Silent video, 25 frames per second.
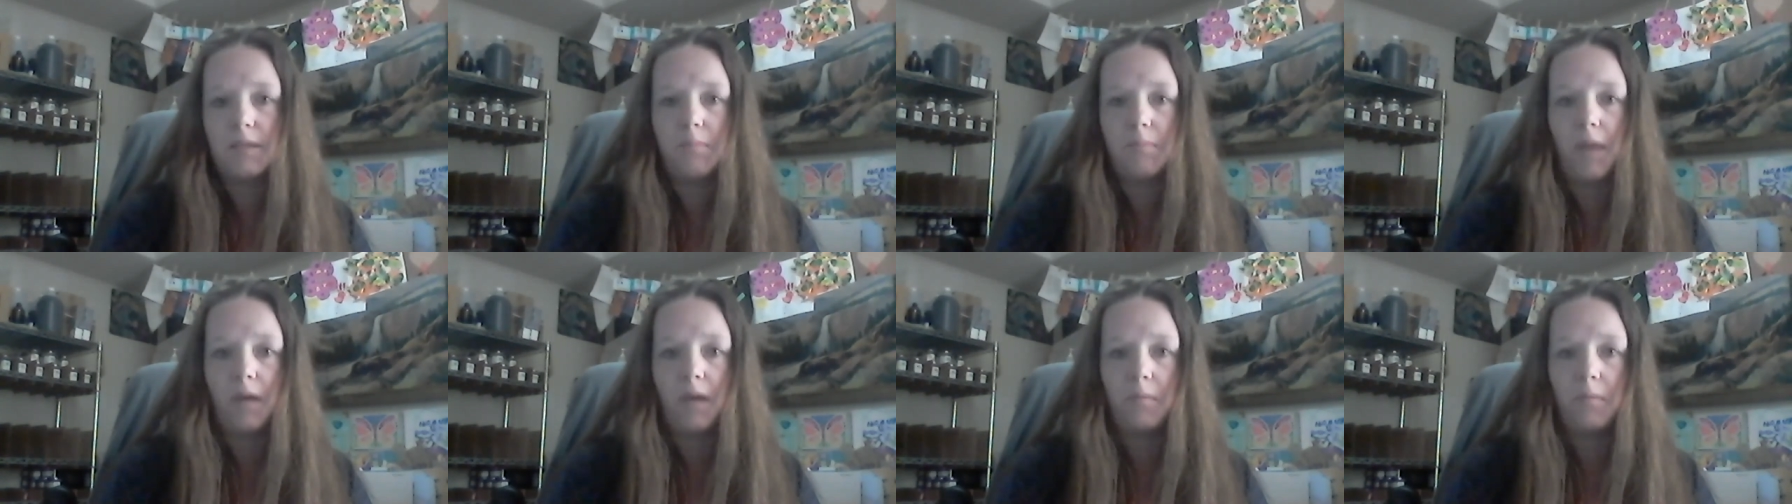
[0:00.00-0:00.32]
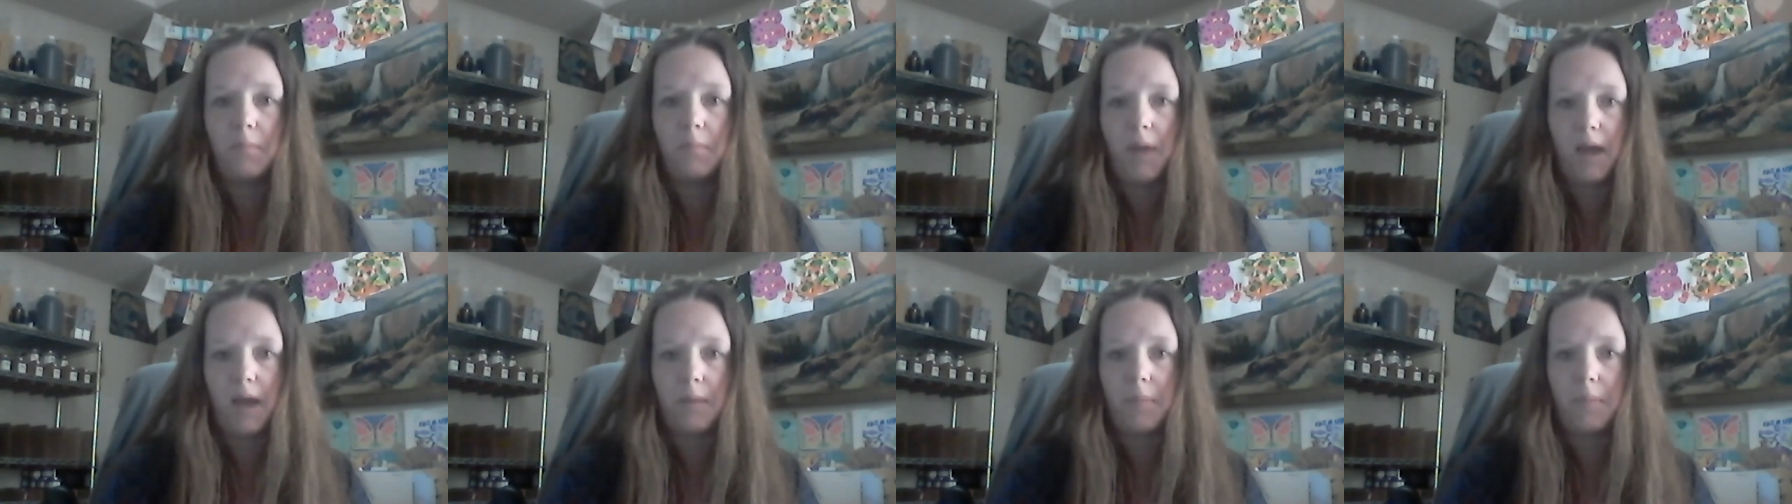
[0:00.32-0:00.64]
and
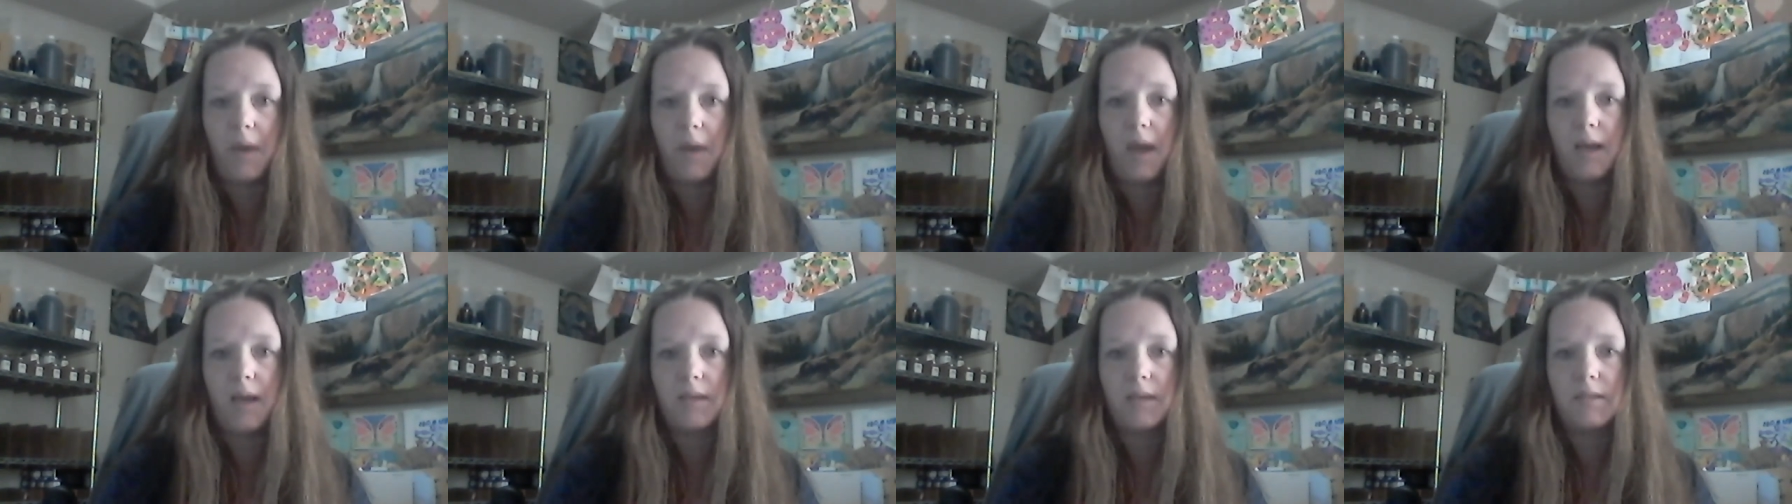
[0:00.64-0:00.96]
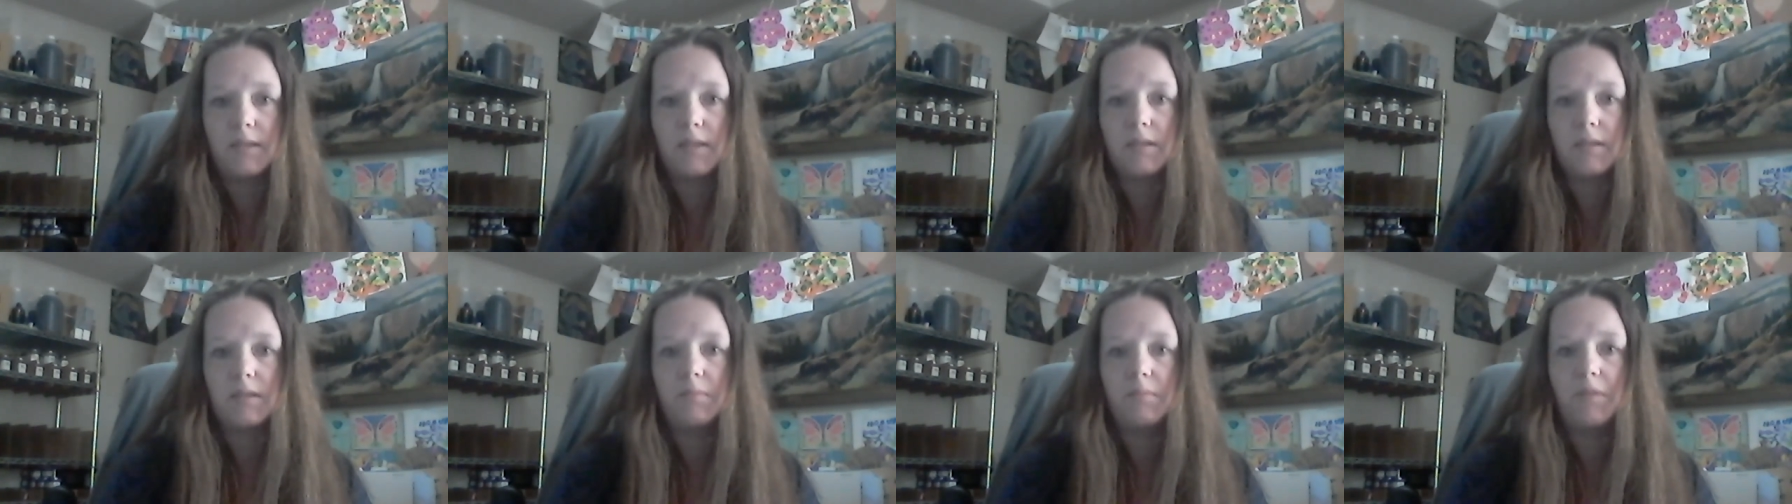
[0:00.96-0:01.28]
mountain
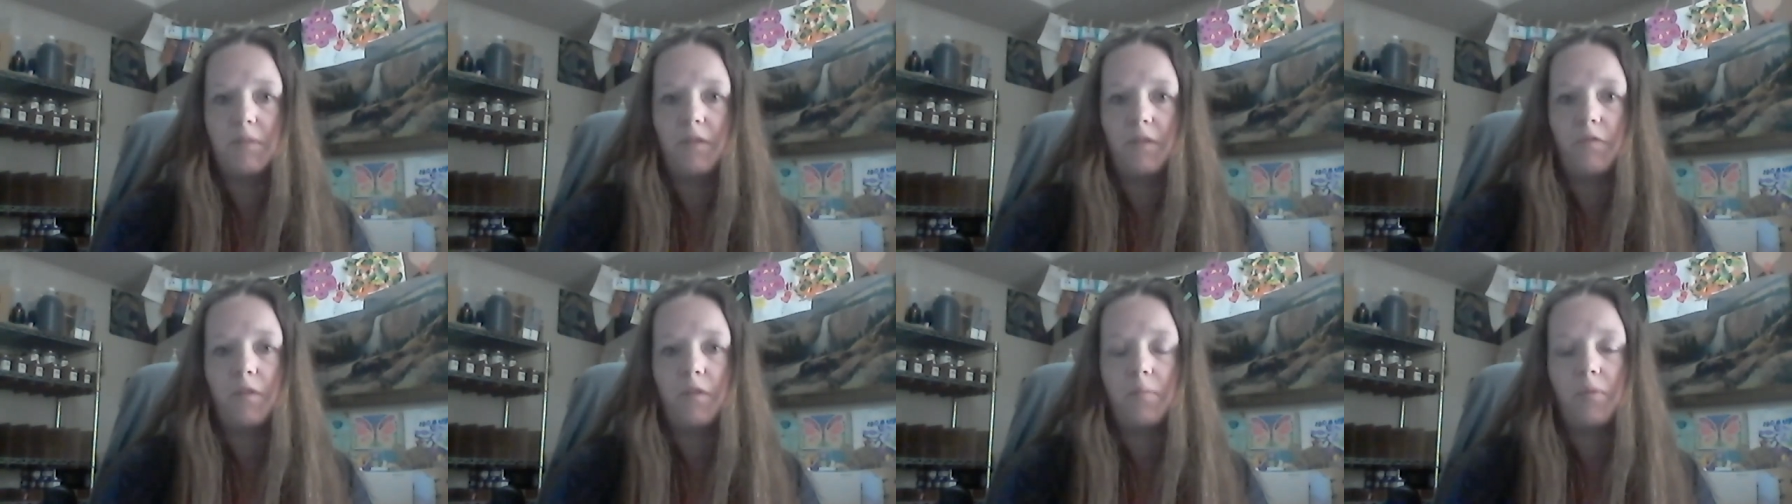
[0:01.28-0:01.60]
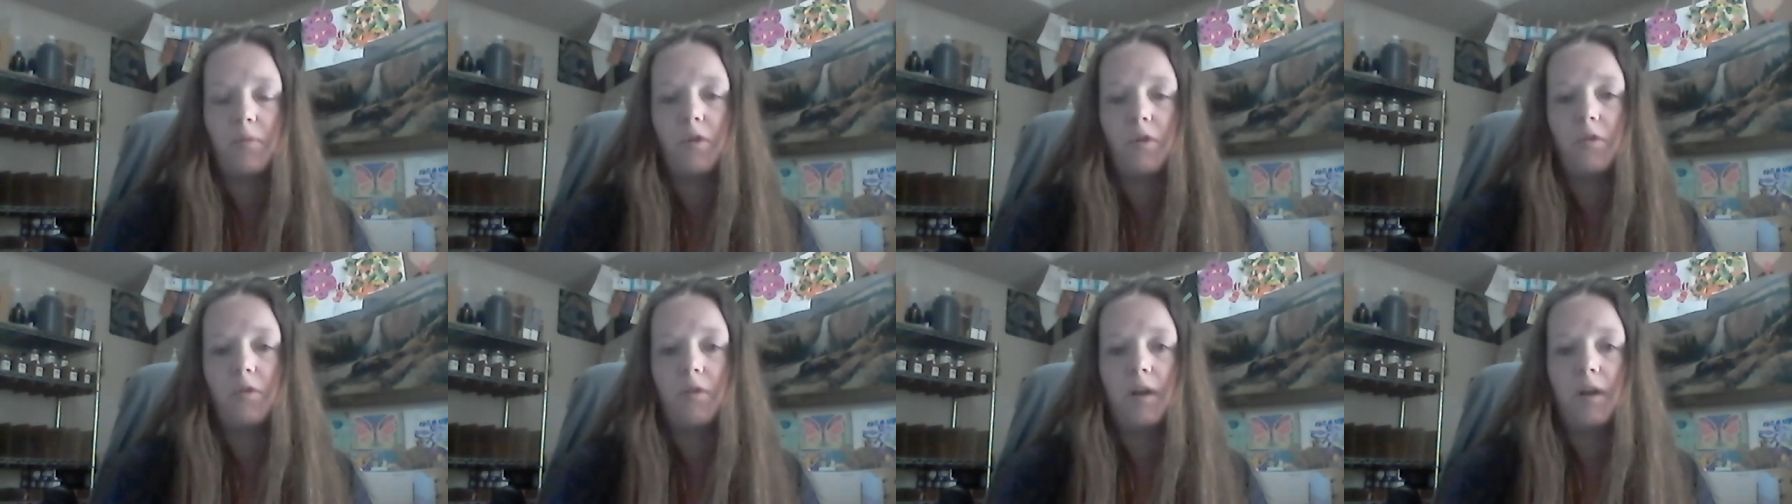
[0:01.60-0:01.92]
backpacks and some different
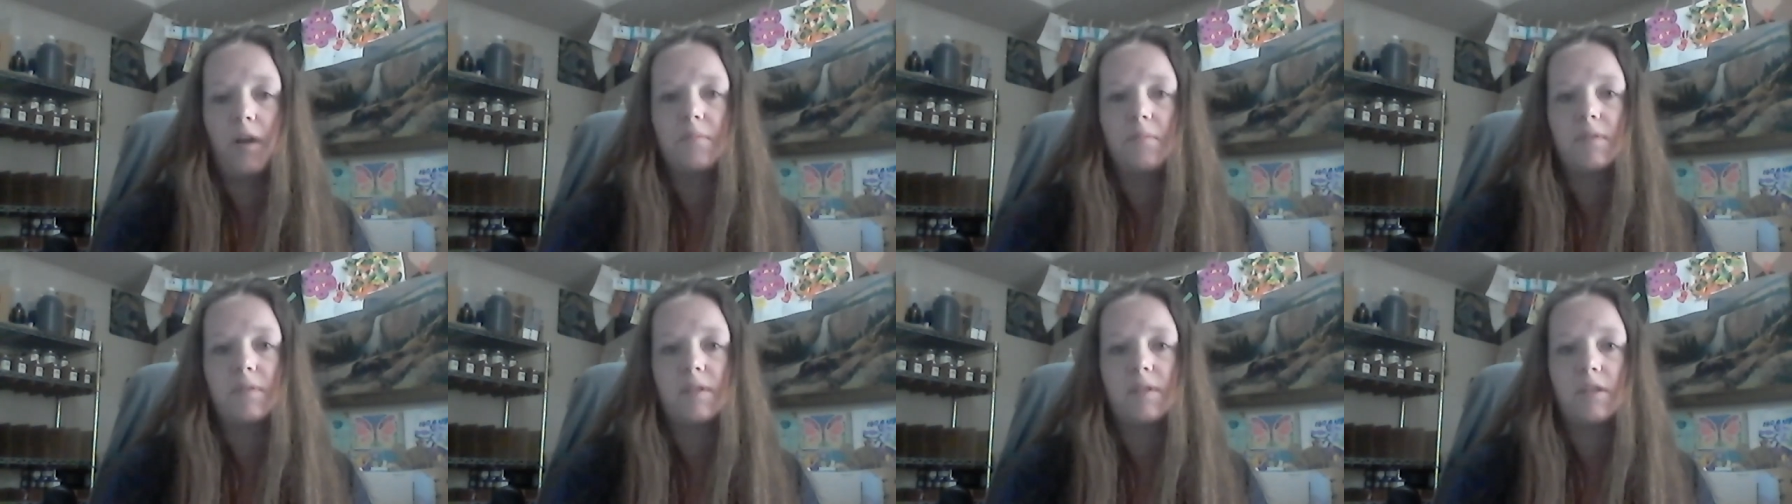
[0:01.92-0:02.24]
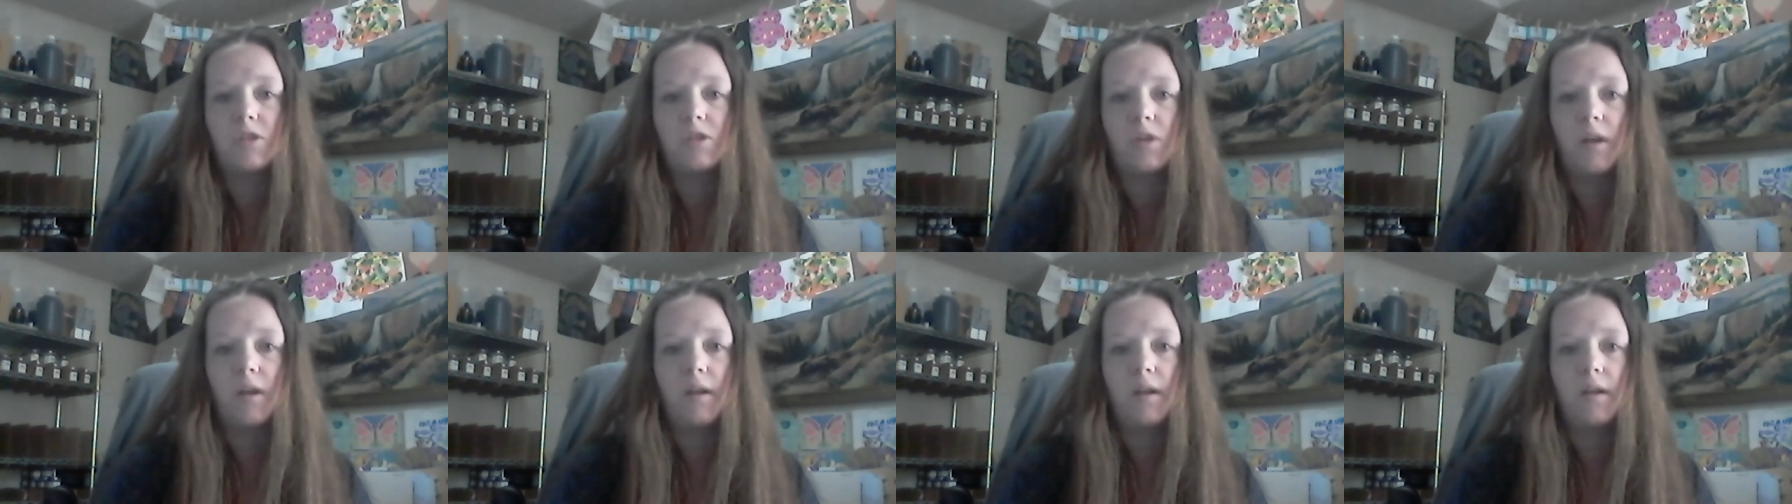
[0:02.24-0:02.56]
programs
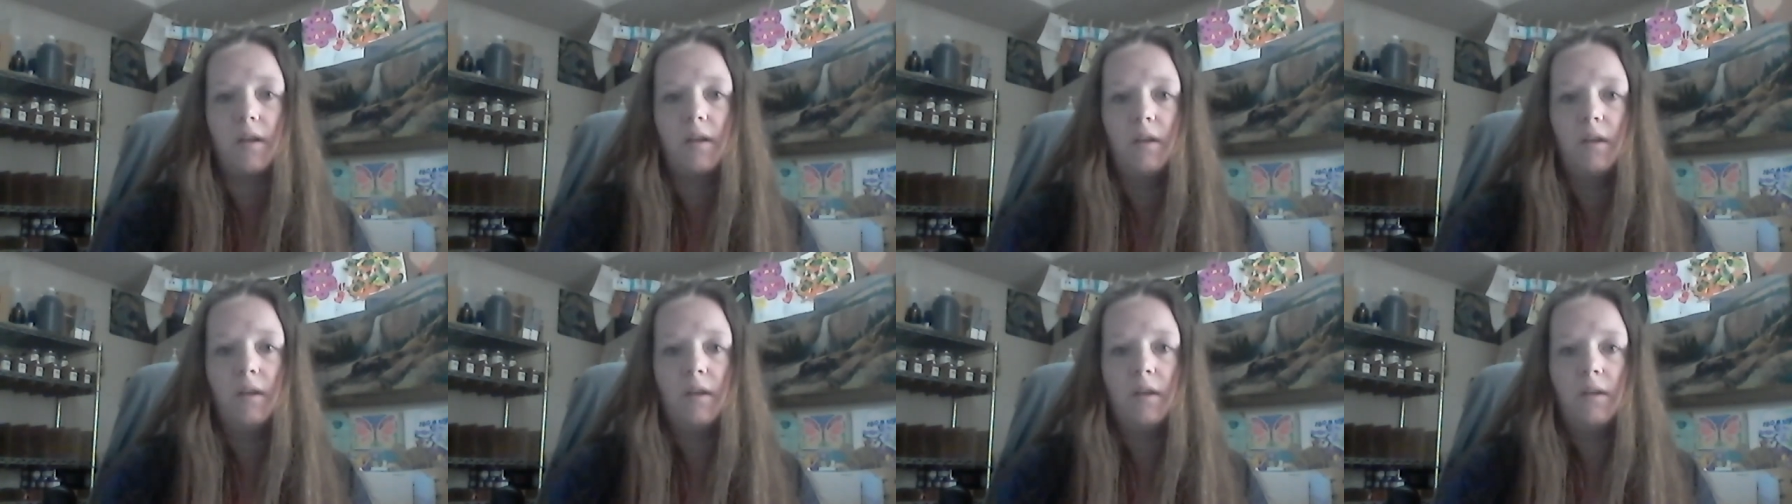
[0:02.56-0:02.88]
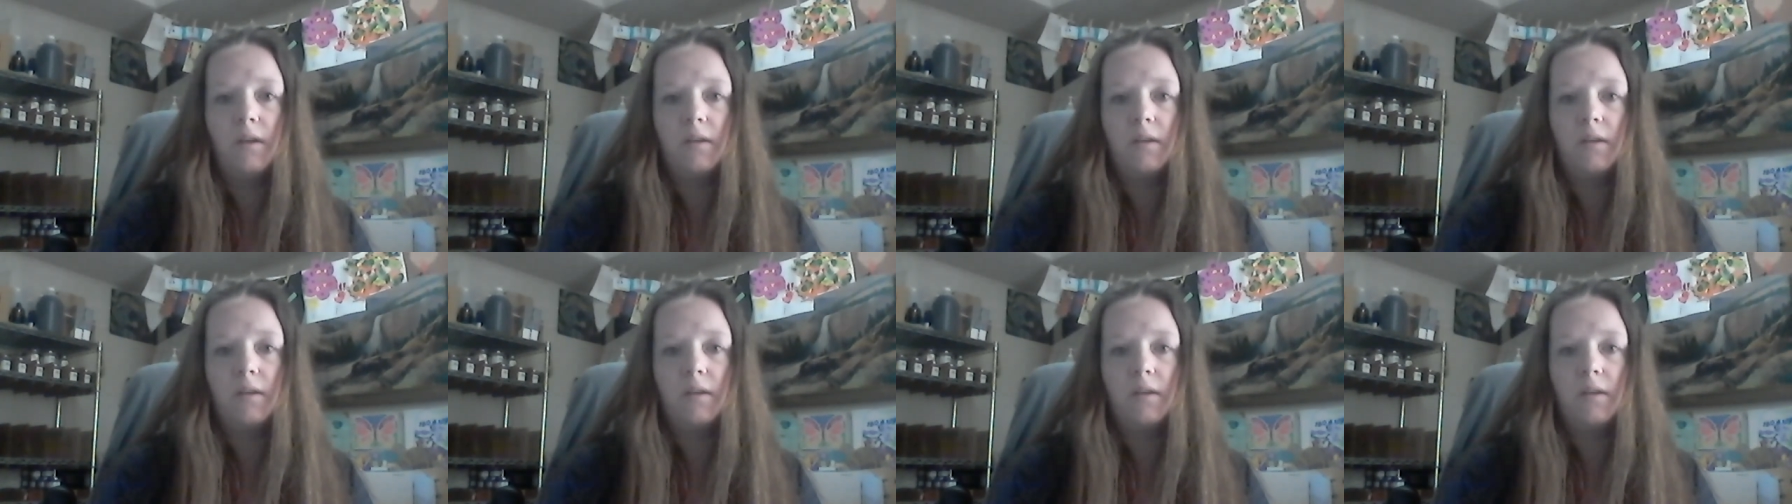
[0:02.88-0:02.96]
to try to